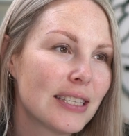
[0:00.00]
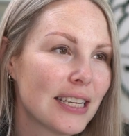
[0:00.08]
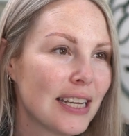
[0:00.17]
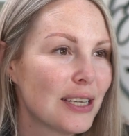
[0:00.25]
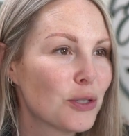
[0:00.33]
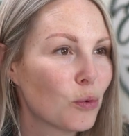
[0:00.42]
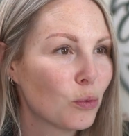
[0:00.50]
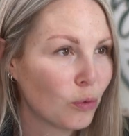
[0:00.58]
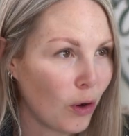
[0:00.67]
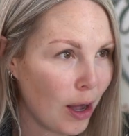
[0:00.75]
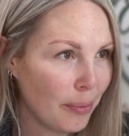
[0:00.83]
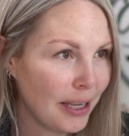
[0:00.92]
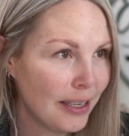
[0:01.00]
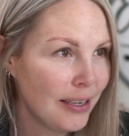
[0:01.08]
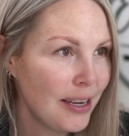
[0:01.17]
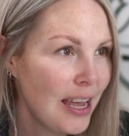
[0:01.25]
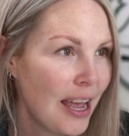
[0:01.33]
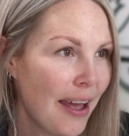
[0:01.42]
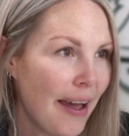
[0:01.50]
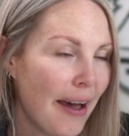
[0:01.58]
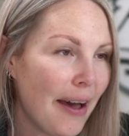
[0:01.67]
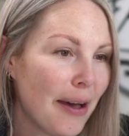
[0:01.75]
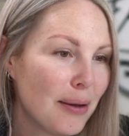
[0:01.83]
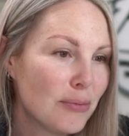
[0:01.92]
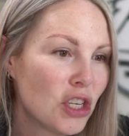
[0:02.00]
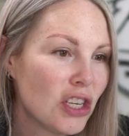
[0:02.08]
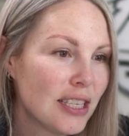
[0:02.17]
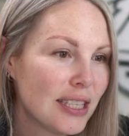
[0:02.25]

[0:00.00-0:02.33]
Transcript: is Robin. She